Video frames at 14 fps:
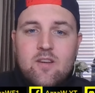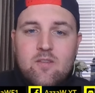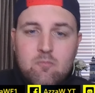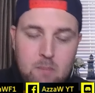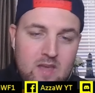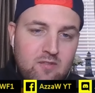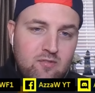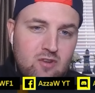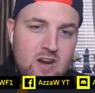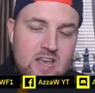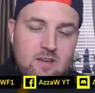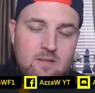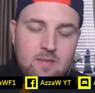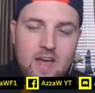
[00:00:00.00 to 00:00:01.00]

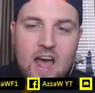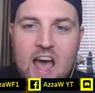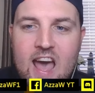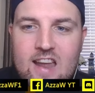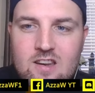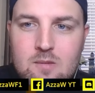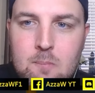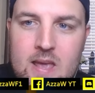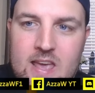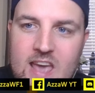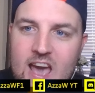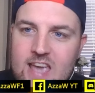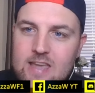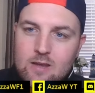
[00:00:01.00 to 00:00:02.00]
P3 and
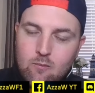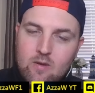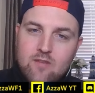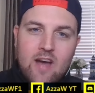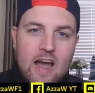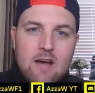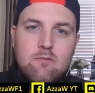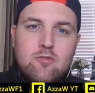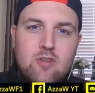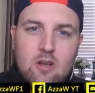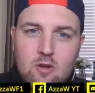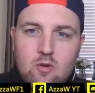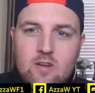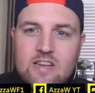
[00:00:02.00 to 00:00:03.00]
P8, we've
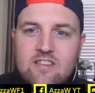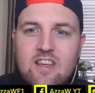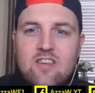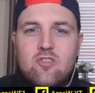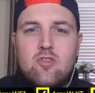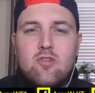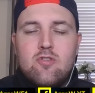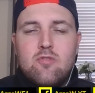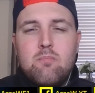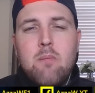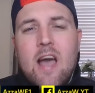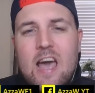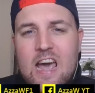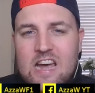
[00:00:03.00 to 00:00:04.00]
absolutely
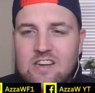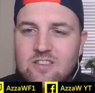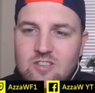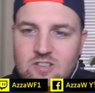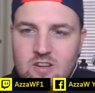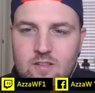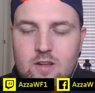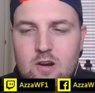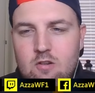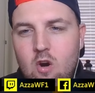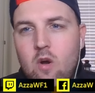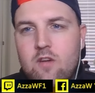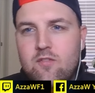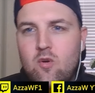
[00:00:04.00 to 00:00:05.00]
dispatched the
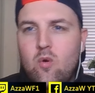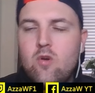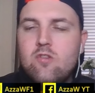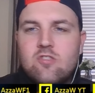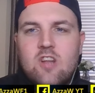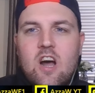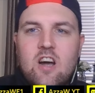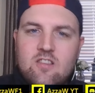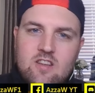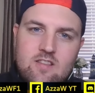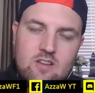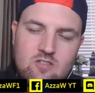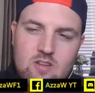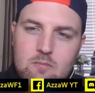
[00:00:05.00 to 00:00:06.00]
rival who
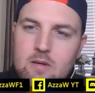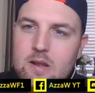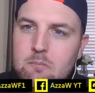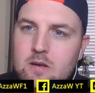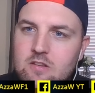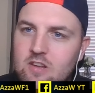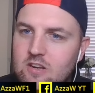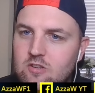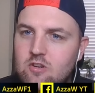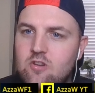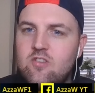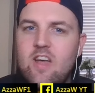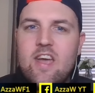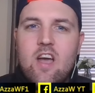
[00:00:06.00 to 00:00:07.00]
started the similar
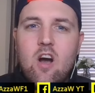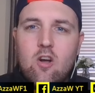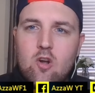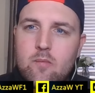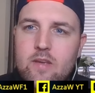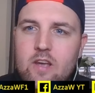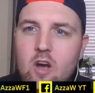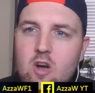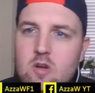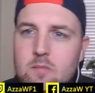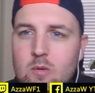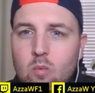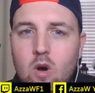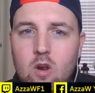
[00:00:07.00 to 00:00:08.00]
positions. They are coming
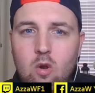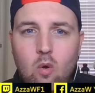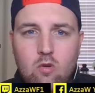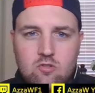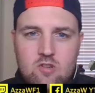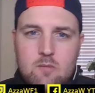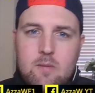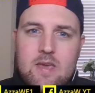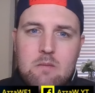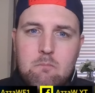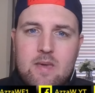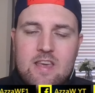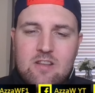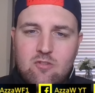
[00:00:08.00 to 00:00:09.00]
home in what looks to be
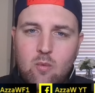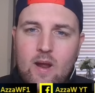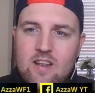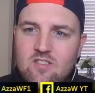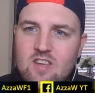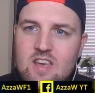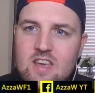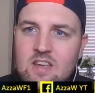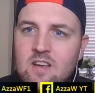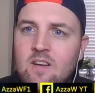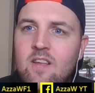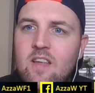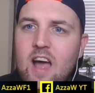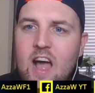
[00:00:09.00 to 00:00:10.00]
P20
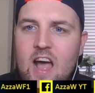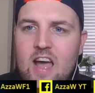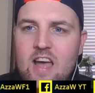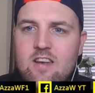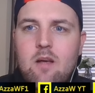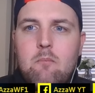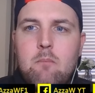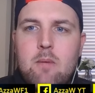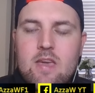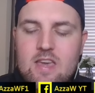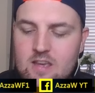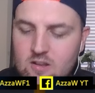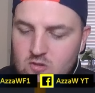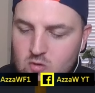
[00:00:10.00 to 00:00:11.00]
and
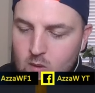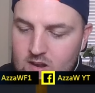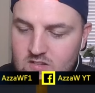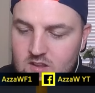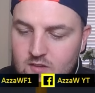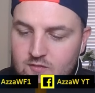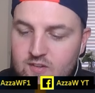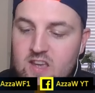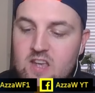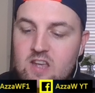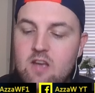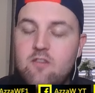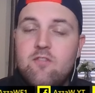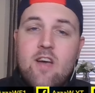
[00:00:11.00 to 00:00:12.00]

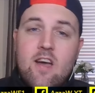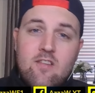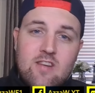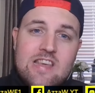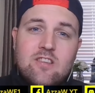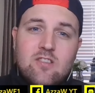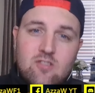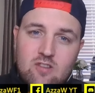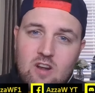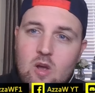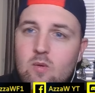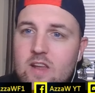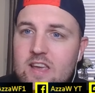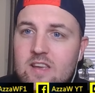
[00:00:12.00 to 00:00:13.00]
P23 very
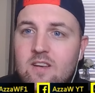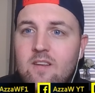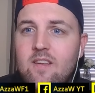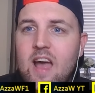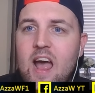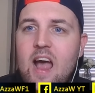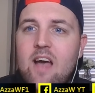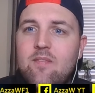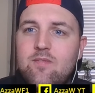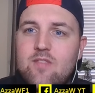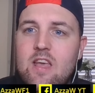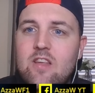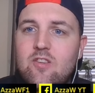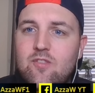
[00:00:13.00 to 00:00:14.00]
slowly at
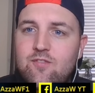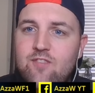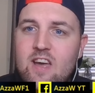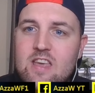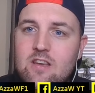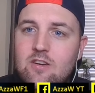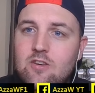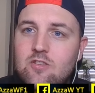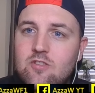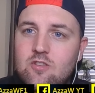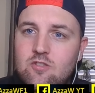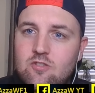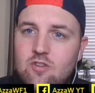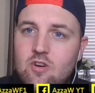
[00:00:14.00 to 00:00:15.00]
this Vegas
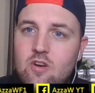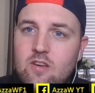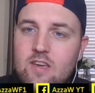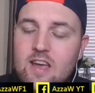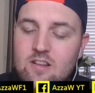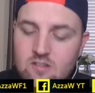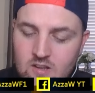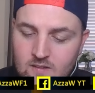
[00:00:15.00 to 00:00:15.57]
circuit.